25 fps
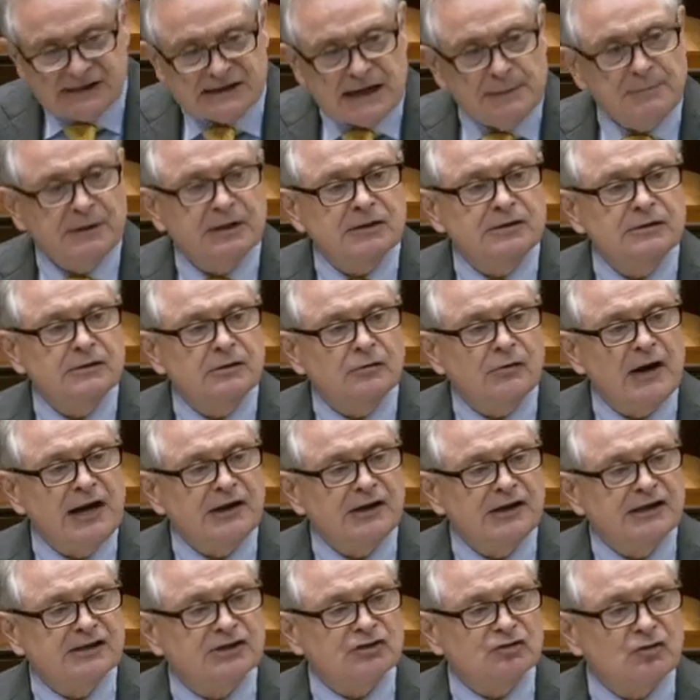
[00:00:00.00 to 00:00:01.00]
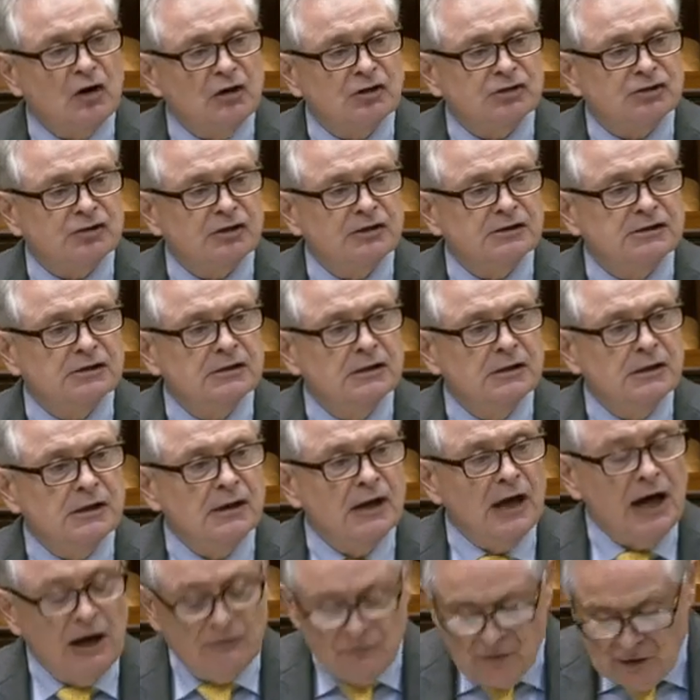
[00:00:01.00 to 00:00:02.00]
democratic structures
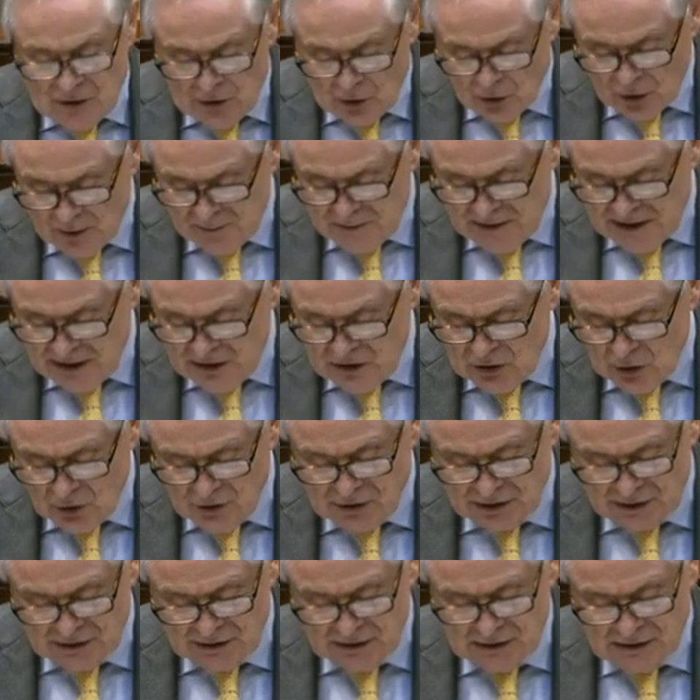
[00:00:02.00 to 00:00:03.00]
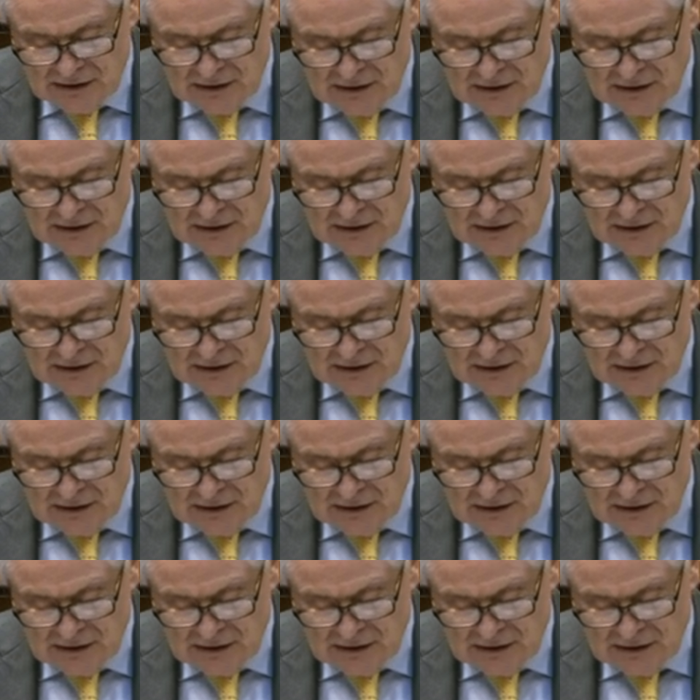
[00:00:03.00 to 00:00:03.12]
of the European Union